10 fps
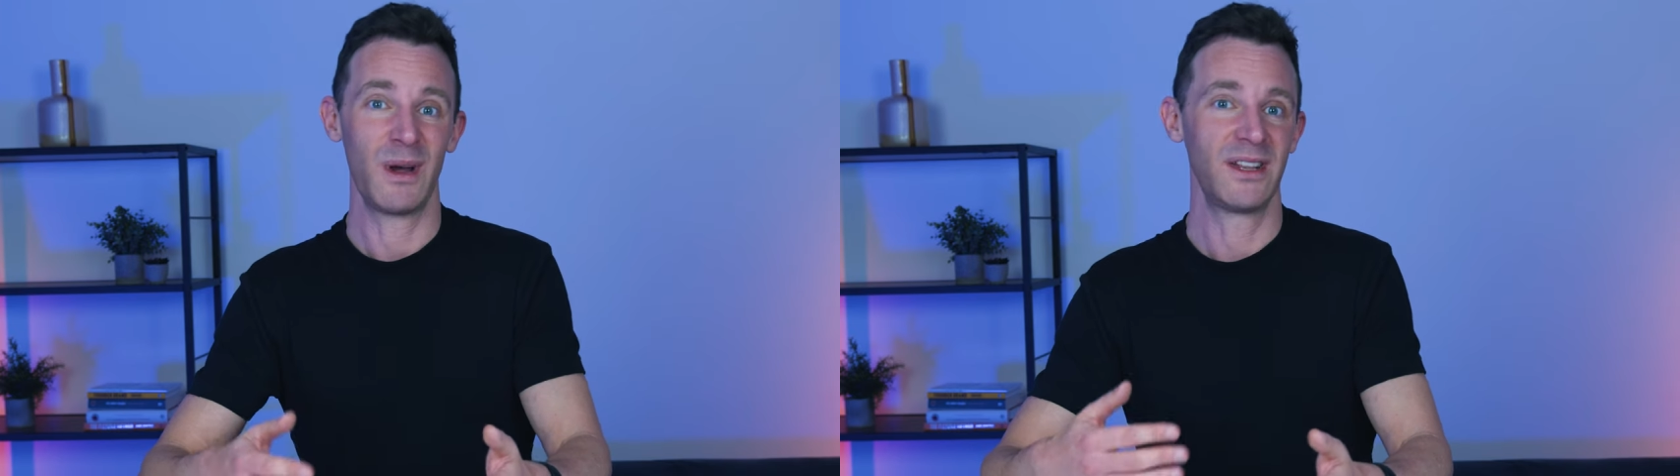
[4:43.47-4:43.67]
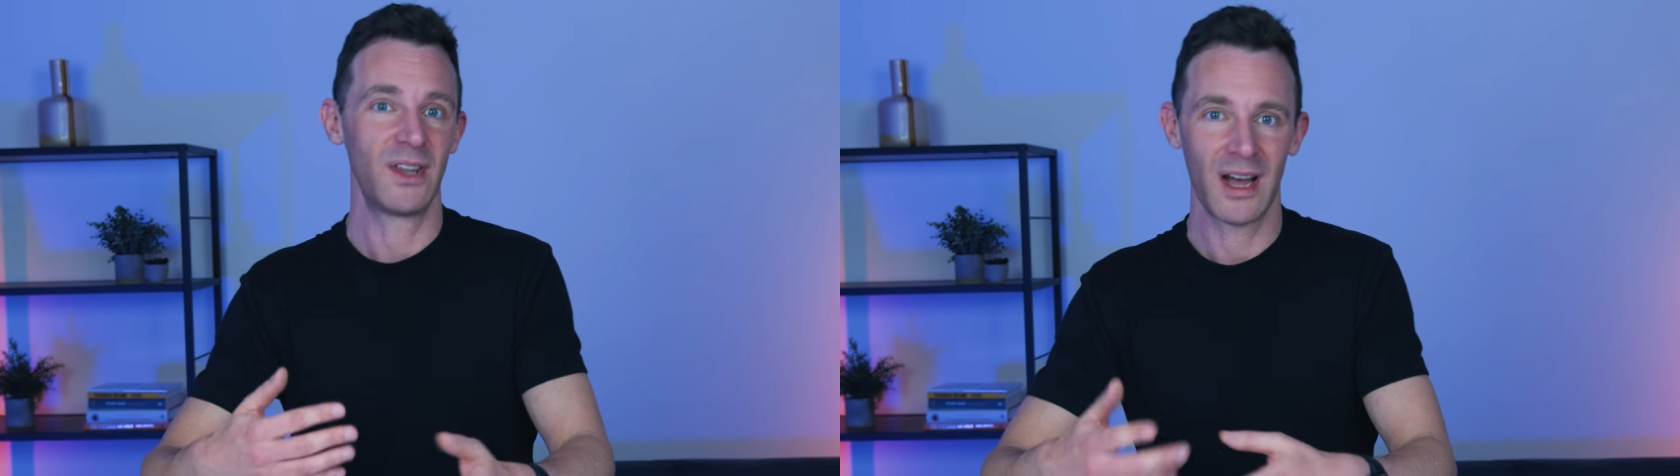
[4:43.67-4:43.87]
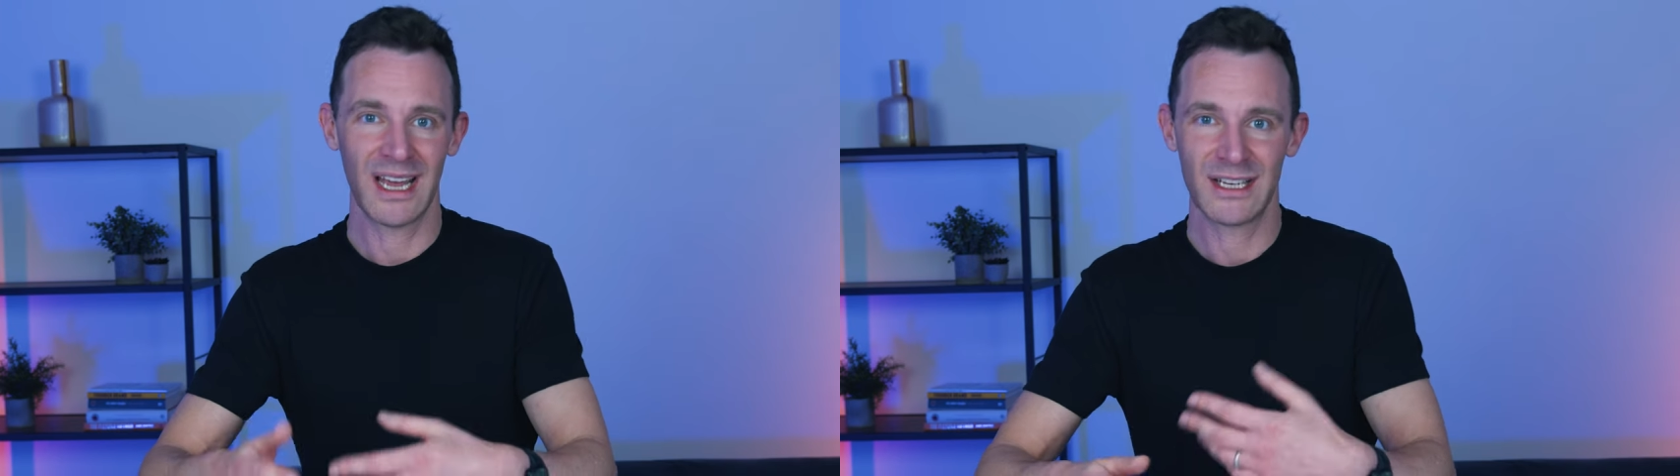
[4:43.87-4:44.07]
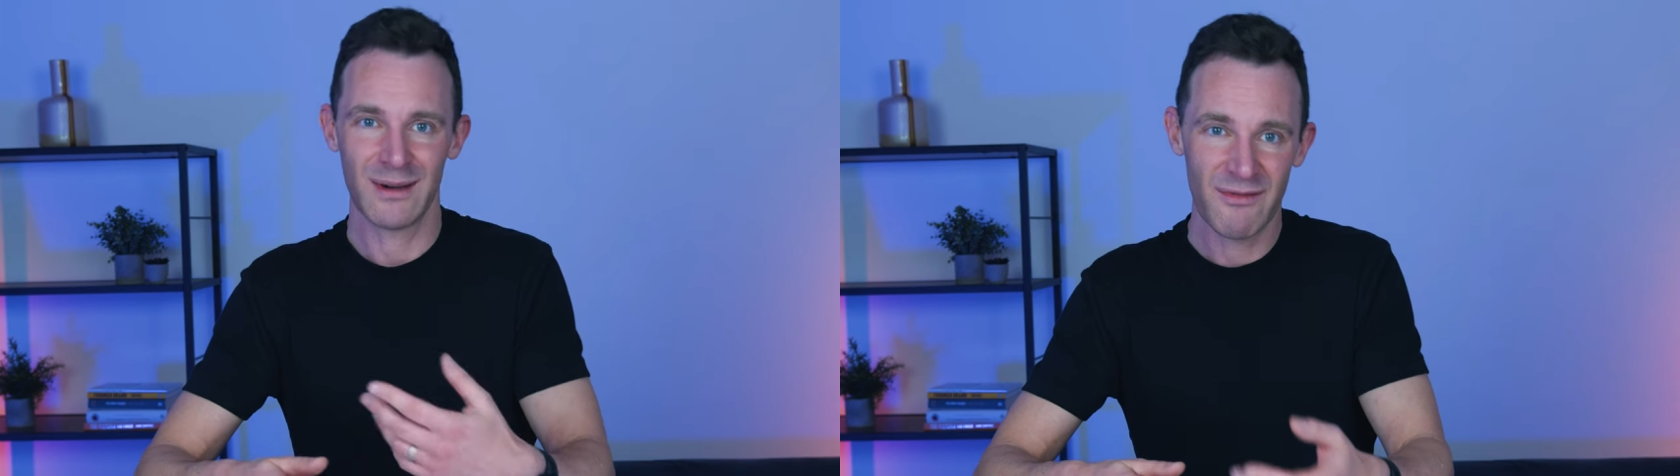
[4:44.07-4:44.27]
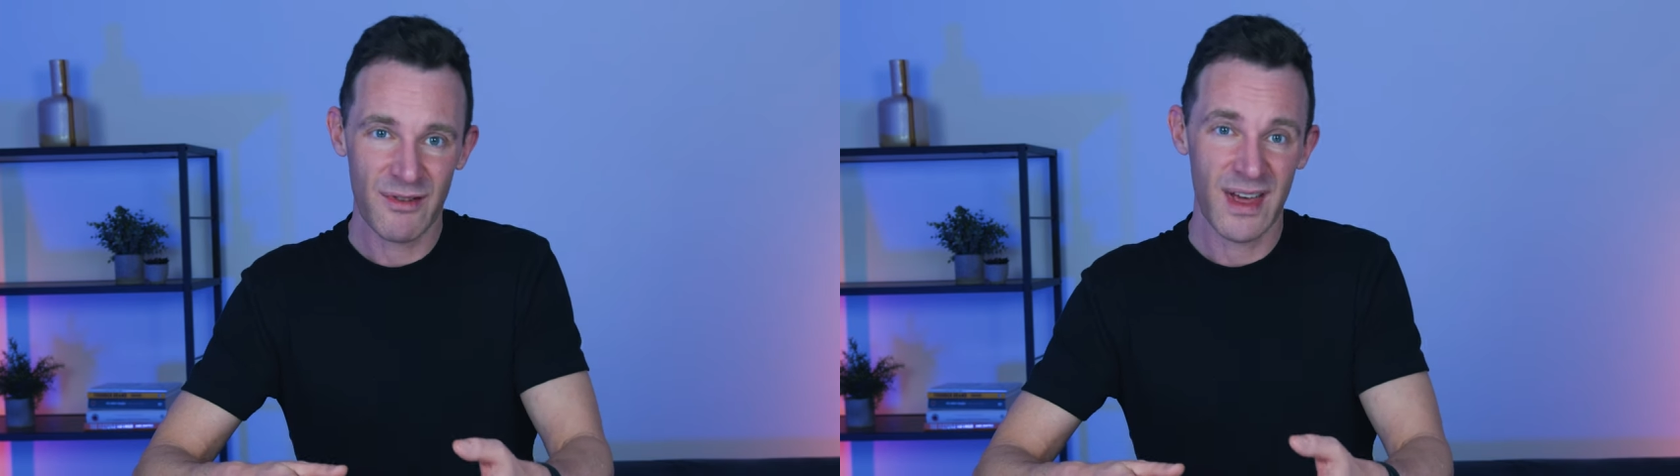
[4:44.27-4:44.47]
we dug
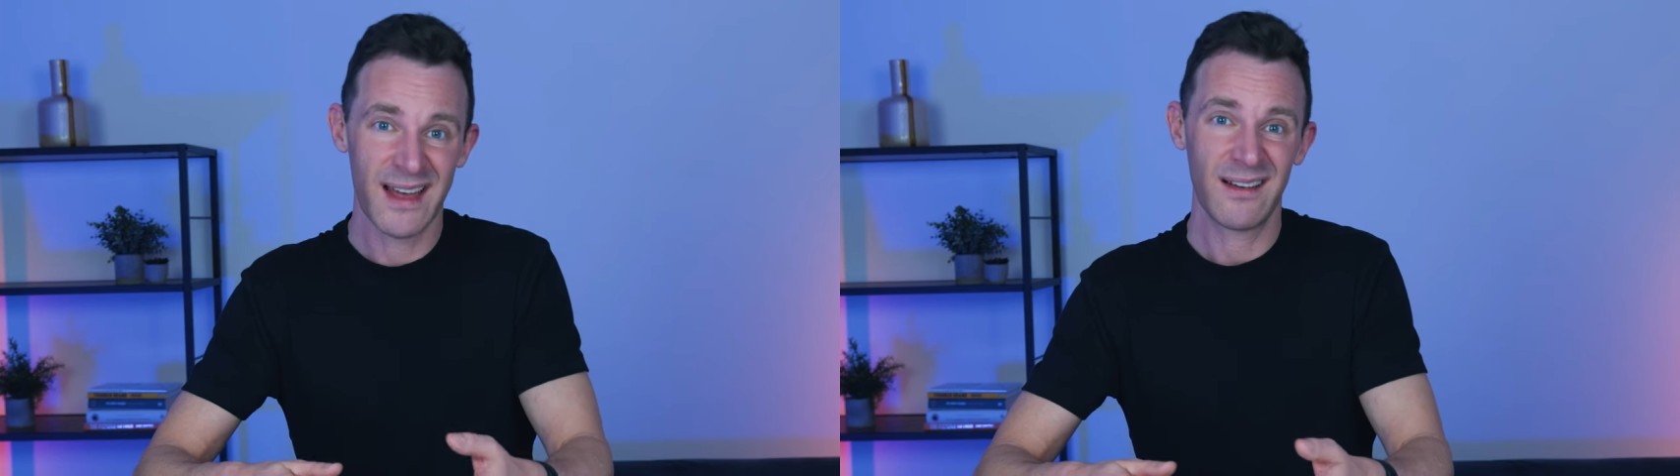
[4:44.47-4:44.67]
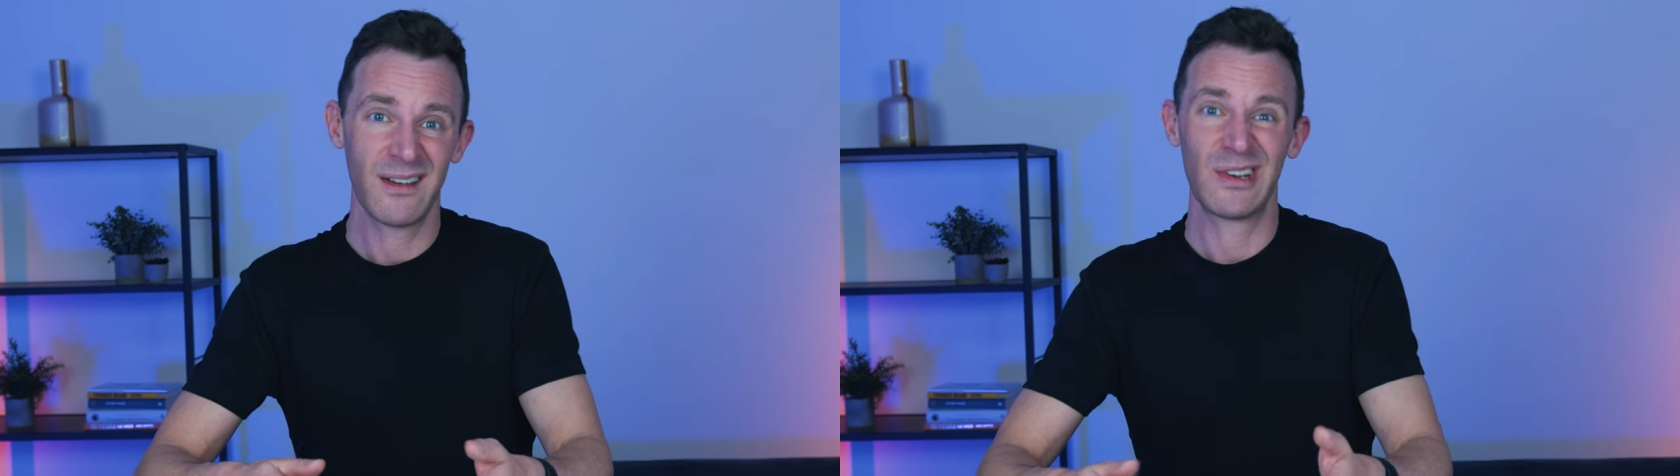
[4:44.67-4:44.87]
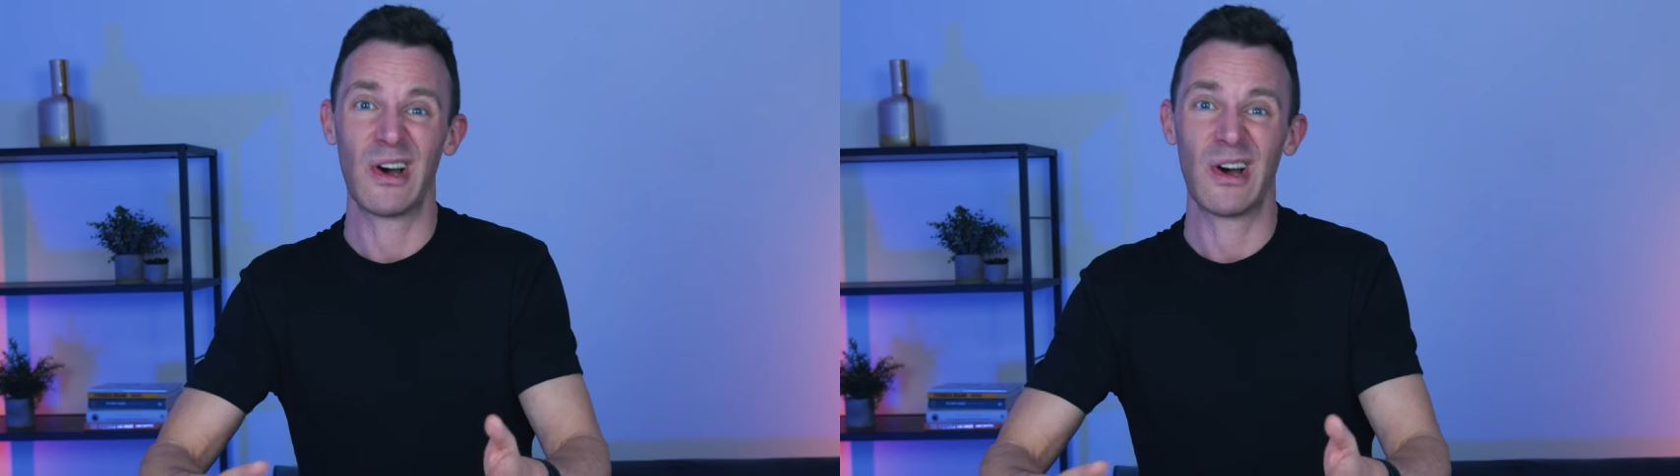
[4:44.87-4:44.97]
into everything,